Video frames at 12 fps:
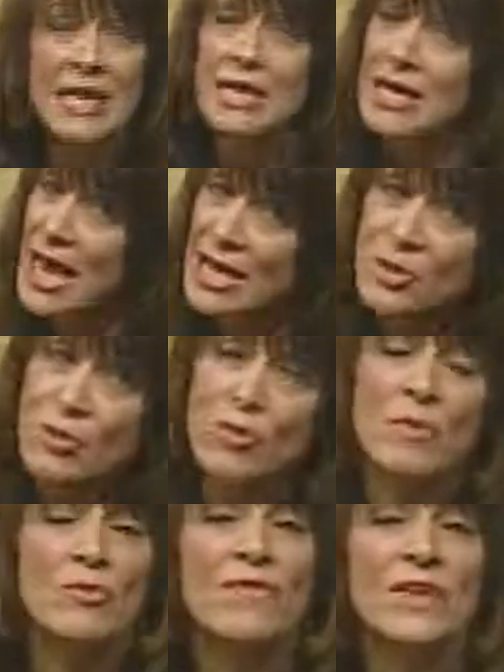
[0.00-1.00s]
Next, we'll
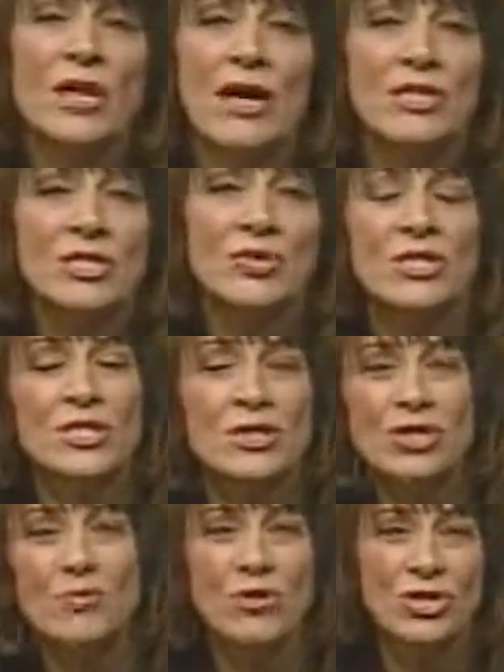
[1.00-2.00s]
be moving on to the
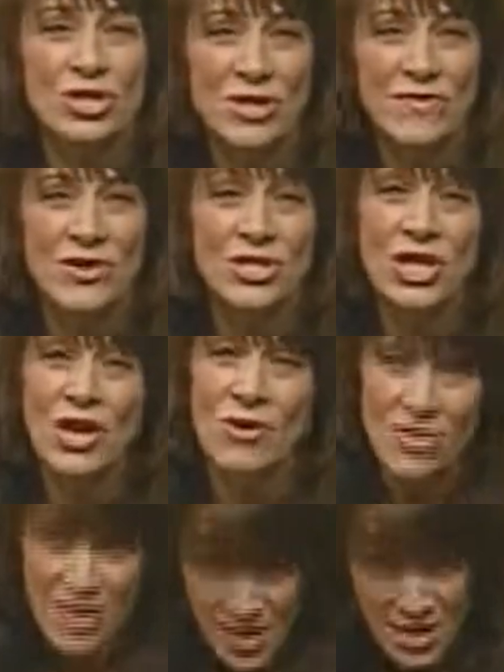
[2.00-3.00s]
research portion of our
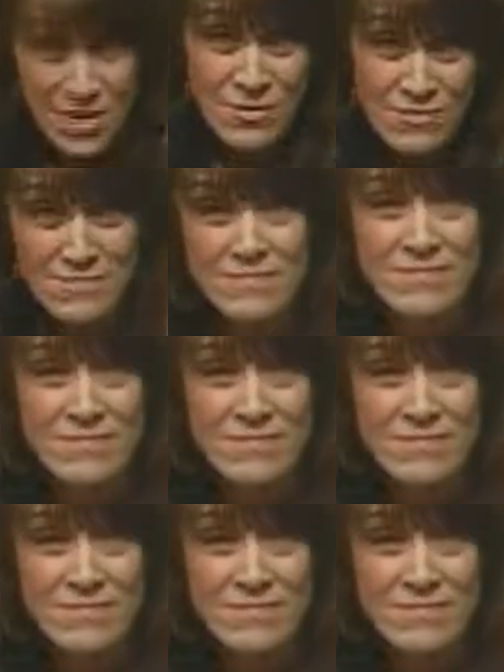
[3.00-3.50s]
show. Thank you.